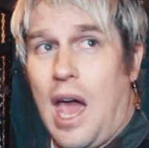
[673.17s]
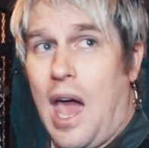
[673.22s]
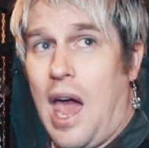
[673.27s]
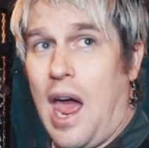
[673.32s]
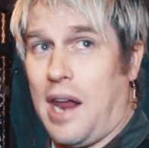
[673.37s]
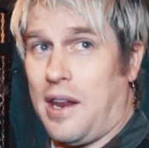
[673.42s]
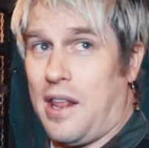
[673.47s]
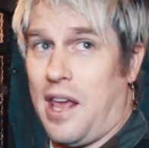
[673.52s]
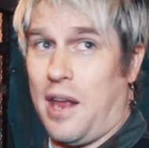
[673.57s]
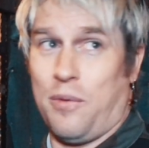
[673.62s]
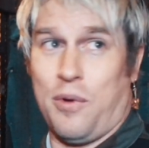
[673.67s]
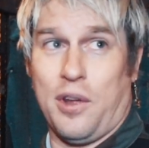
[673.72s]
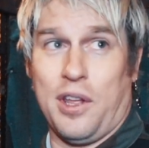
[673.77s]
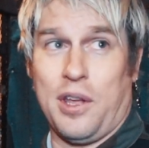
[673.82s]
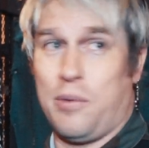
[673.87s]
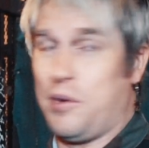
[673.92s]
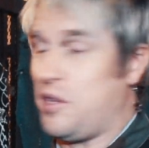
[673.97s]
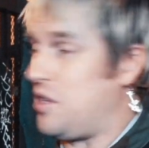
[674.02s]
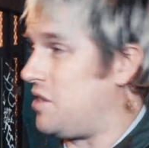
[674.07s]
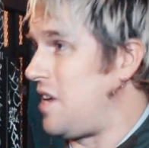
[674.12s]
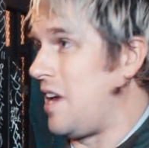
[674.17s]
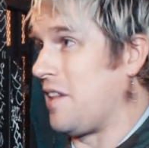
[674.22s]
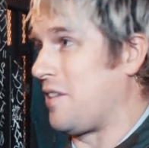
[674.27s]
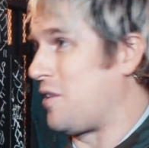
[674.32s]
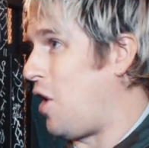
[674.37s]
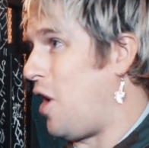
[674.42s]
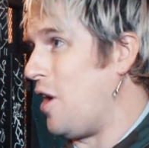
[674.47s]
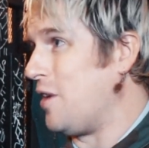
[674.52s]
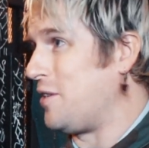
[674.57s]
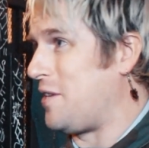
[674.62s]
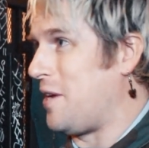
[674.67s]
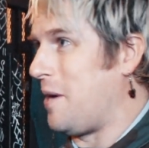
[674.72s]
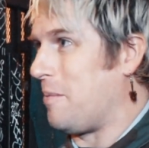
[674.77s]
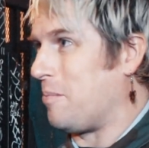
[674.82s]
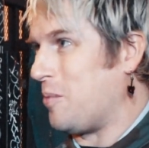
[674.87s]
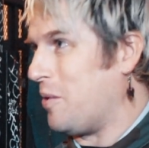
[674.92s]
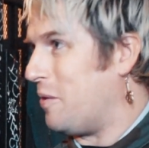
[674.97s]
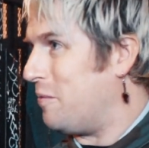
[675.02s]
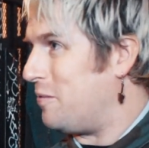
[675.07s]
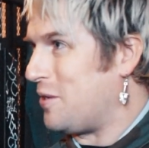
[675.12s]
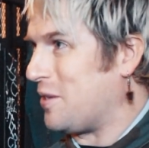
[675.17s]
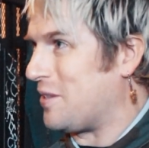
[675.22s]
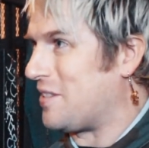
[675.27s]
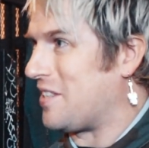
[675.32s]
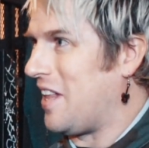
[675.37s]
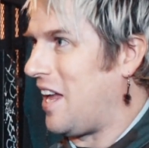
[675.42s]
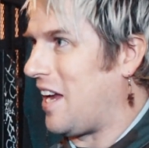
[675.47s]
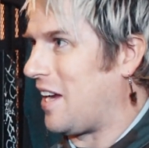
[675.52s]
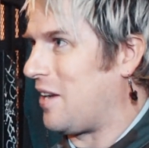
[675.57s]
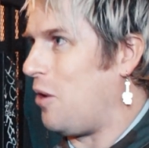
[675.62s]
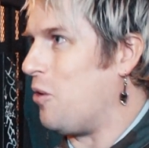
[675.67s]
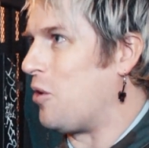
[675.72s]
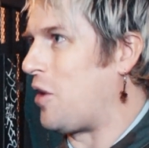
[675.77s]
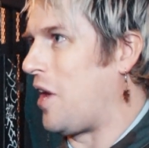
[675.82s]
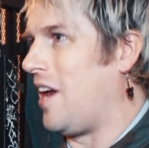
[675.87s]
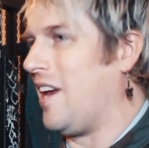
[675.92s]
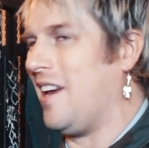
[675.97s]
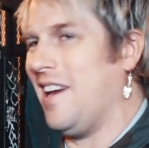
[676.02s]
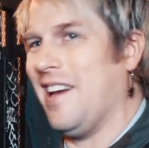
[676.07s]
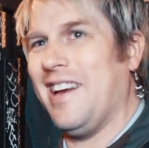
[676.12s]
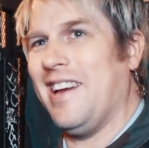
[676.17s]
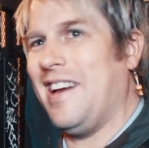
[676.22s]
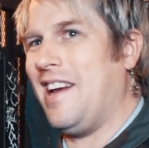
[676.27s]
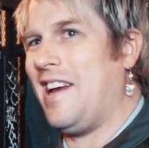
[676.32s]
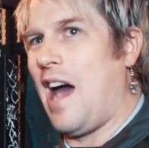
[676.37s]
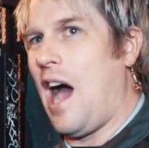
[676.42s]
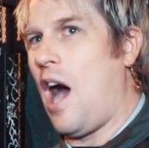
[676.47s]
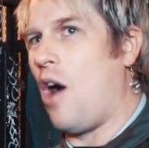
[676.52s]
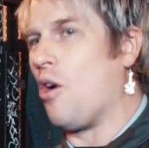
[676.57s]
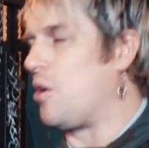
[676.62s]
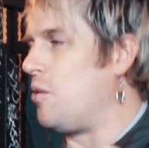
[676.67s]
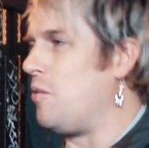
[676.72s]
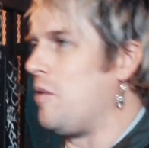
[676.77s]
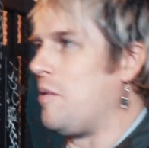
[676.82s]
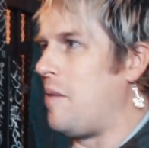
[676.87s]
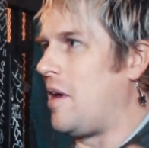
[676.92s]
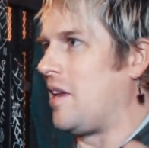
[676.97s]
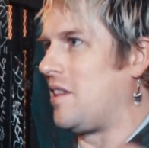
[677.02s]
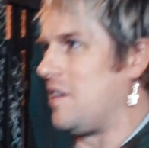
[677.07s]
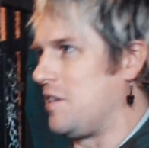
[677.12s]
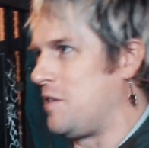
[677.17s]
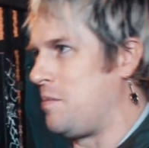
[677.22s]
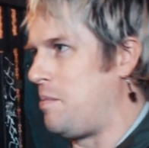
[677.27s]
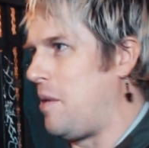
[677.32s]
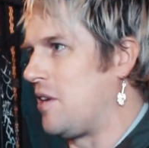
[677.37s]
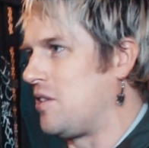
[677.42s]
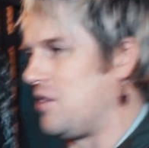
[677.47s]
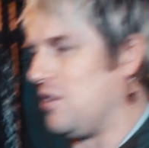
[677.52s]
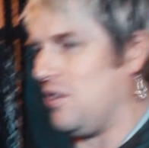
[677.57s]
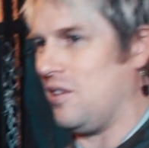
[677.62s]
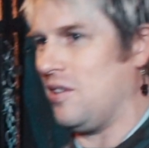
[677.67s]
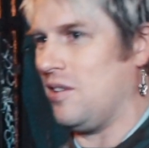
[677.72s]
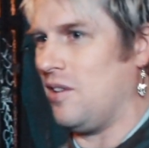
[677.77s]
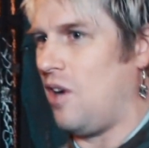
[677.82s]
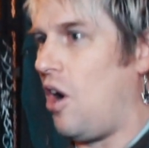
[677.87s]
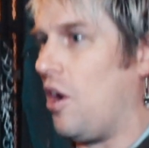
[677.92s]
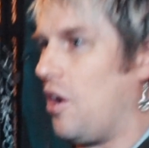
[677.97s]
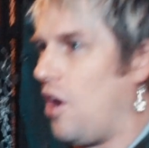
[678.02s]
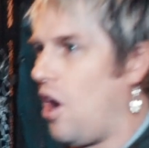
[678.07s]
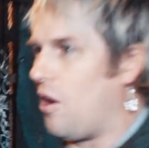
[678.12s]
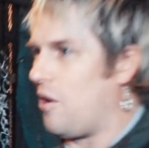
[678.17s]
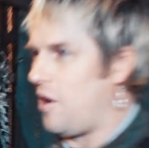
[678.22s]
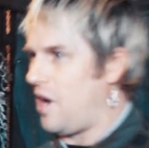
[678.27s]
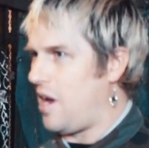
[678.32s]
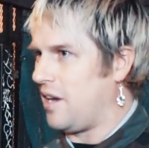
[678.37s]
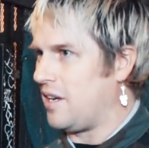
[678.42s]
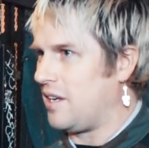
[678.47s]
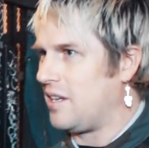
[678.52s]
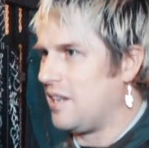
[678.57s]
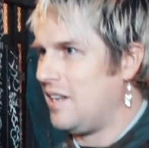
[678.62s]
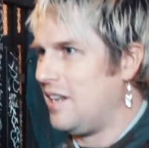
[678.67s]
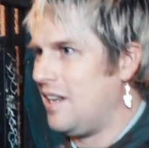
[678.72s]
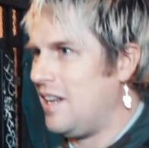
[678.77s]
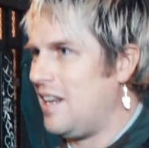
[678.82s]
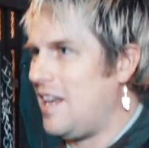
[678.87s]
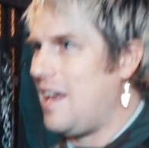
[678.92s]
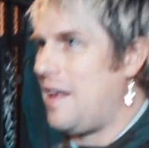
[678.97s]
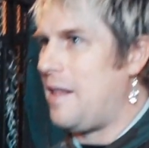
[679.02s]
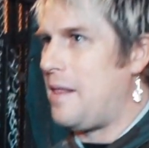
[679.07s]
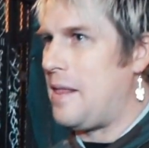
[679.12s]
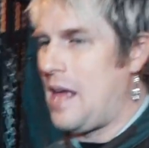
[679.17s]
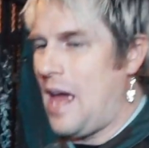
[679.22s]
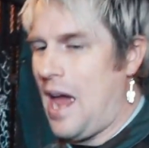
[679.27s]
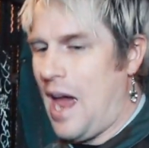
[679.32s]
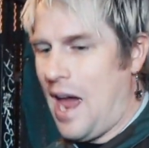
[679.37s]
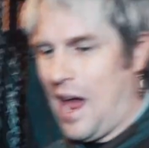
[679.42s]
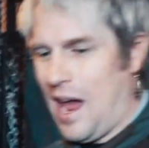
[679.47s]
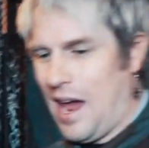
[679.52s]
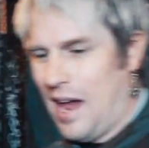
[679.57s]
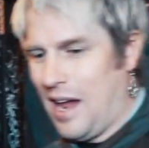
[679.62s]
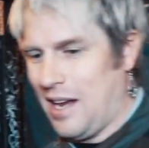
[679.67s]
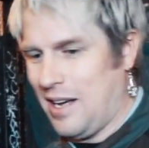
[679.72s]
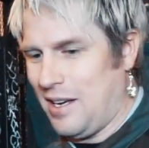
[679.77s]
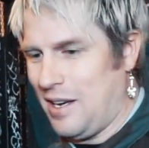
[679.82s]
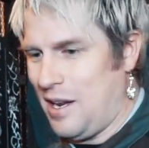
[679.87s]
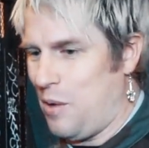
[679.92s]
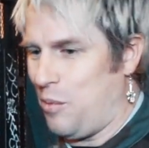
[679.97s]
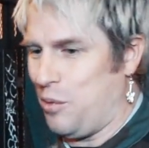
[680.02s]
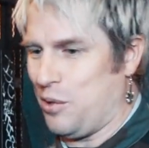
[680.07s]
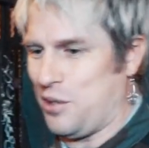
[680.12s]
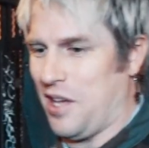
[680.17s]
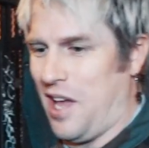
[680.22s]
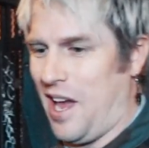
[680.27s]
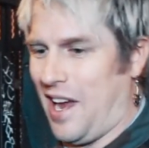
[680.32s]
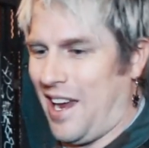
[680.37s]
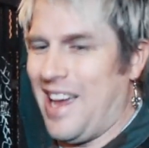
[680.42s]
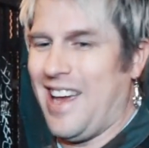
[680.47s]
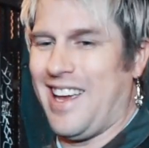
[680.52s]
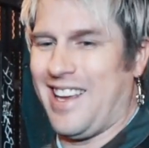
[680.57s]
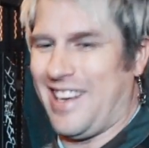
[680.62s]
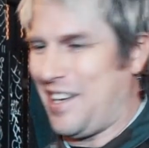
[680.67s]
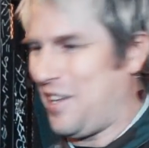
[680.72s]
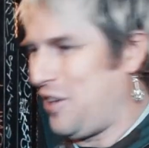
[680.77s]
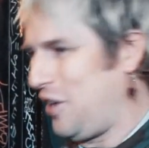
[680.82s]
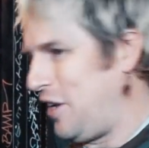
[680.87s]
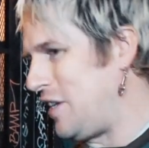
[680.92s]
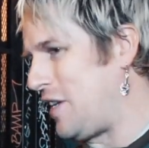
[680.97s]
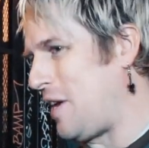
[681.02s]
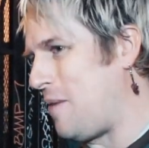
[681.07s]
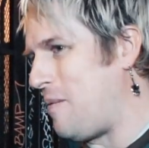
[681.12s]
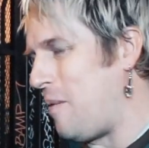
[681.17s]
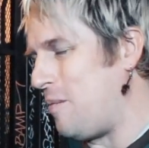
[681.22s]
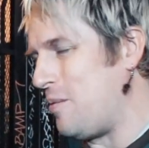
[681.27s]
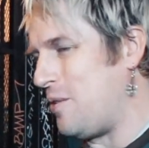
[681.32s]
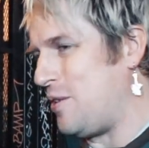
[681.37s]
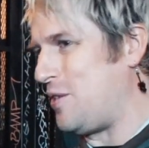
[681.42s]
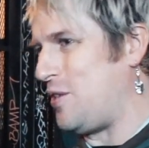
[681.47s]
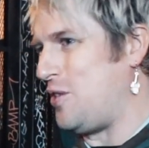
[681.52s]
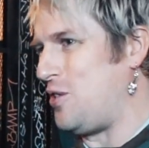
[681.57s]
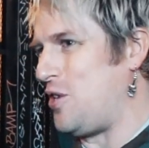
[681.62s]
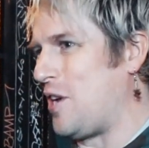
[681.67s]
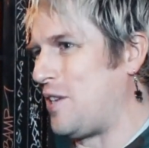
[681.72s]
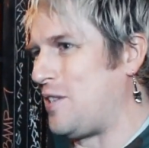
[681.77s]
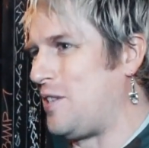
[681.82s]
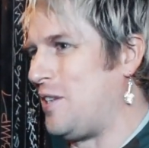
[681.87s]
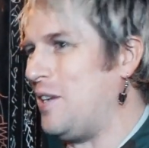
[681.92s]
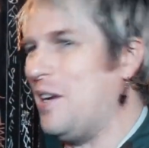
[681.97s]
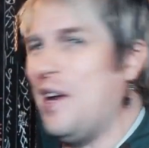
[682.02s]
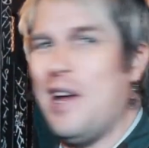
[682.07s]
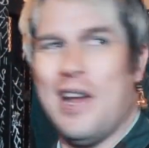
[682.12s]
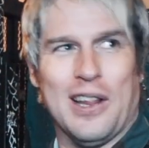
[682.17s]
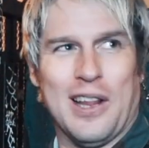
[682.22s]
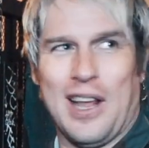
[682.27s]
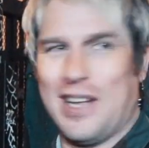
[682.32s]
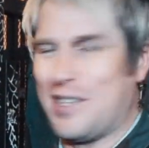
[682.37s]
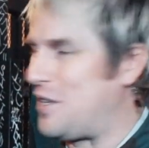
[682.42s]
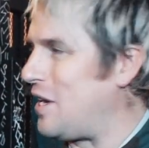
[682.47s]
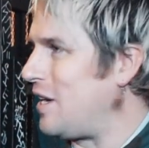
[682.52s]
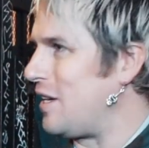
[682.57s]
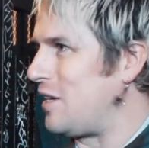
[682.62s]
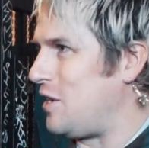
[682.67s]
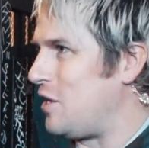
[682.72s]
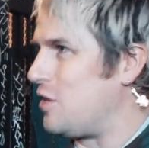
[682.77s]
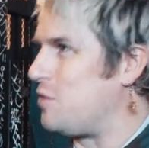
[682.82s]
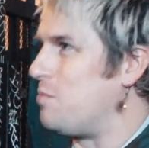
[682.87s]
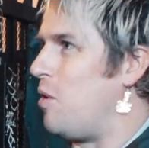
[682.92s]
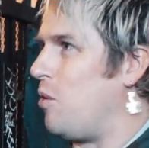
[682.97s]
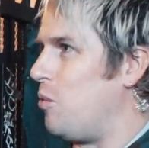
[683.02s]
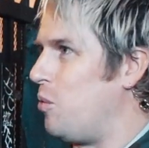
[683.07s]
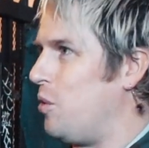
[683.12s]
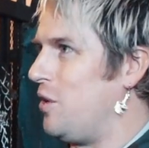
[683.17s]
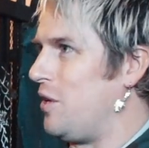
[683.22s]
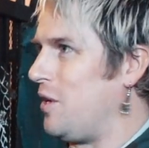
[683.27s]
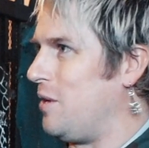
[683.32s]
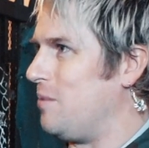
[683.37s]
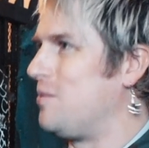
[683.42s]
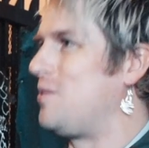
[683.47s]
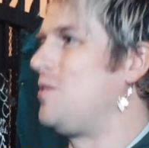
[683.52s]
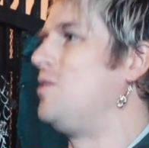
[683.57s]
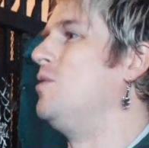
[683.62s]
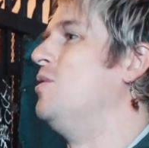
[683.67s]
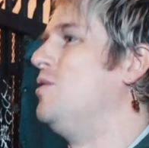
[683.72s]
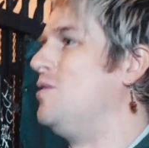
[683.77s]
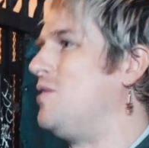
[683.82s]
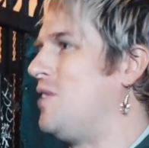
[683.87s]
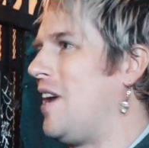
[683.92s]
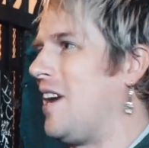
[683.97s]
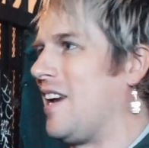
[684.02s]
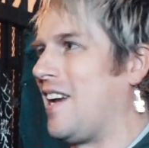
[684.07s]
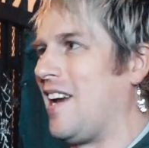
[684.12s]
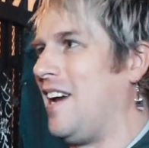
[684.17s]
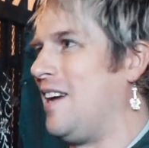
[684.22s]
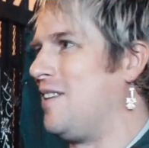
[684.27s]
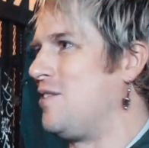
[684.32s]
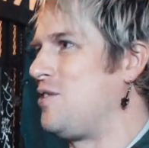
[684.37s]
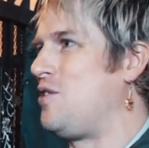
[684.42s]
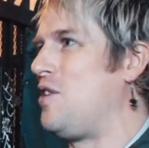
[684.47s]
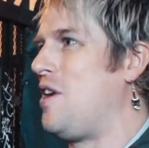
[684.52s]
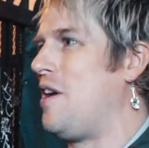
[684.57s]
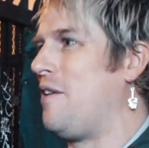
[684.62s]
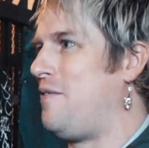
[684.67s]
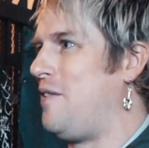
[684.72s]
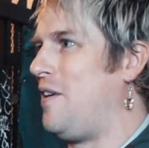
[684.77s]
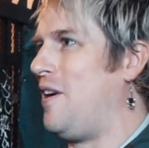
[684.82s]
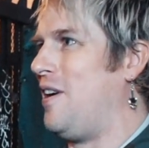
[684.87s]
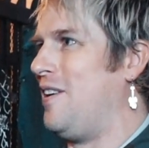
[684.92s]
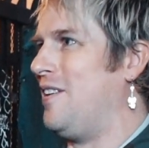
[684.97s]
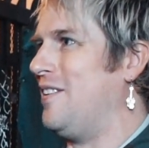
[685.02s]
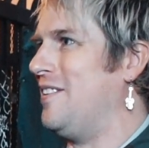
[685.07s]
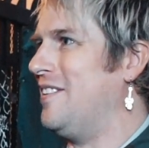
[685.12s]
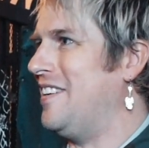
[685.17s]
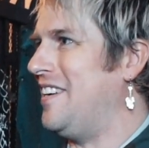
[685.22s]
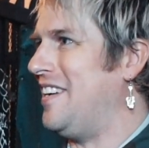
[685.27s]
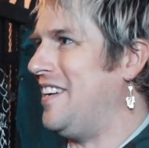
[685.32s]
And then really we just had the concept of just like, okay, how can we make this special on our end? And it was like, Clint came up with the suggestion, let's get Gizmo Williams, who's like a CFL,